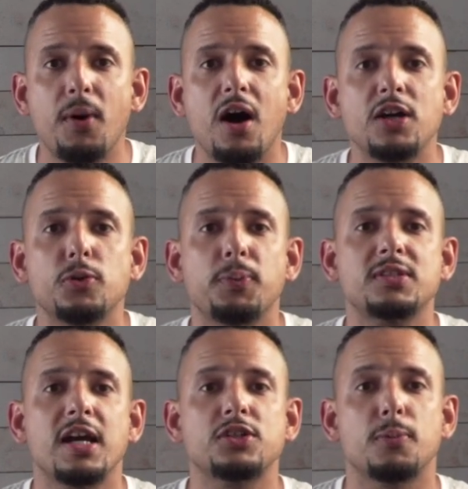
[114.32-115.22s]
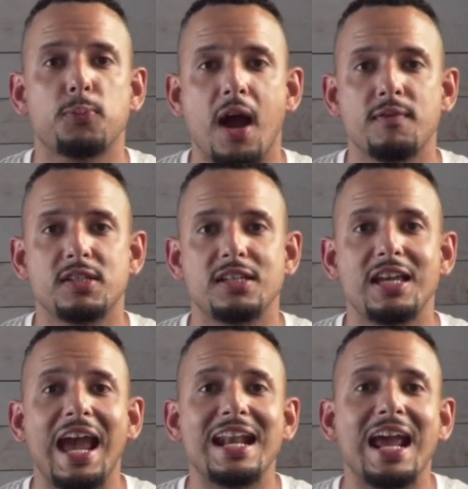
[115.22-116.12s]
Hipaa also protects your
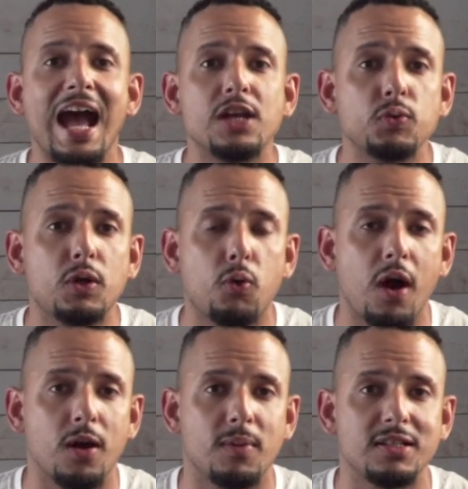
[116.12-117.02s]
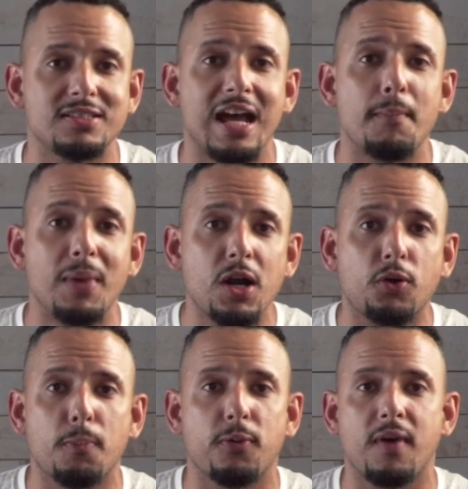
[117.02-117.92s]
privacy, and it has requirements that
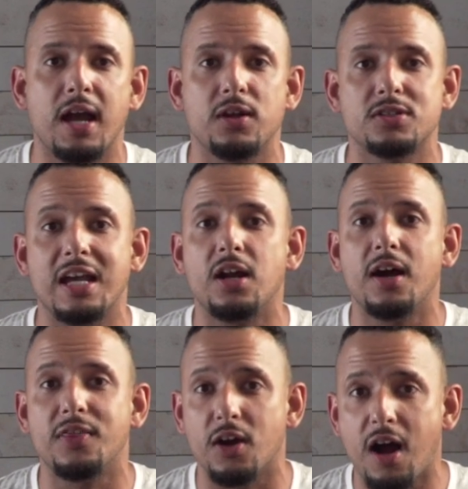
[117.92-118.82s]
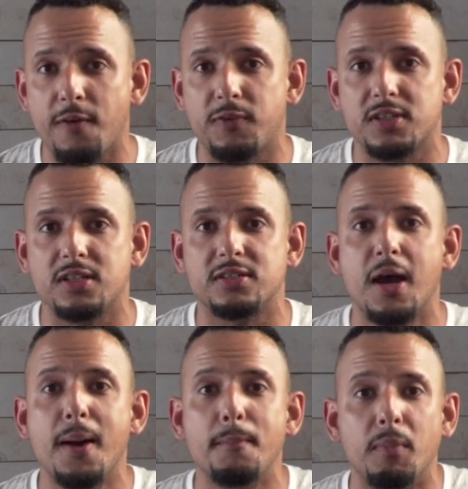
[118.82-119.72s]
medical providers and their
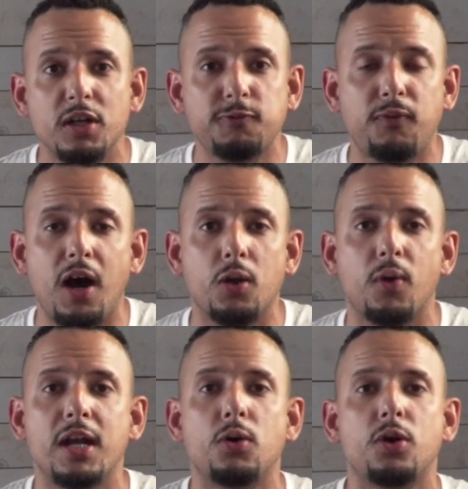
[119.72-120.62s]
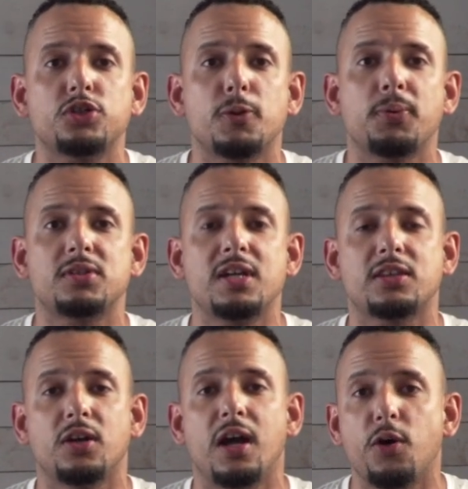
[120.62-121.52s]
offices must follow in order to
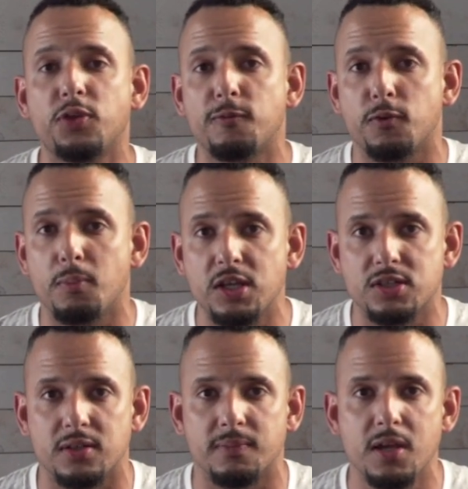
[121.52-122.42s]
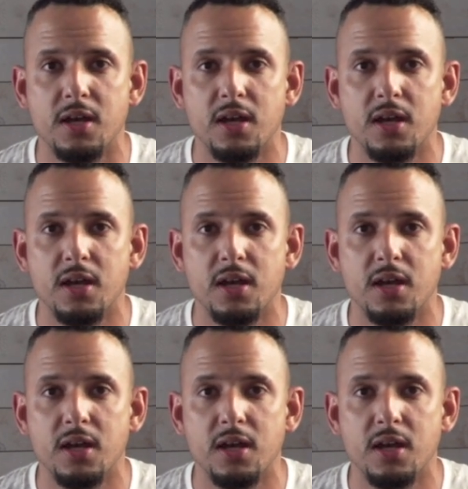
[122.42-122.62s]
protect their health information.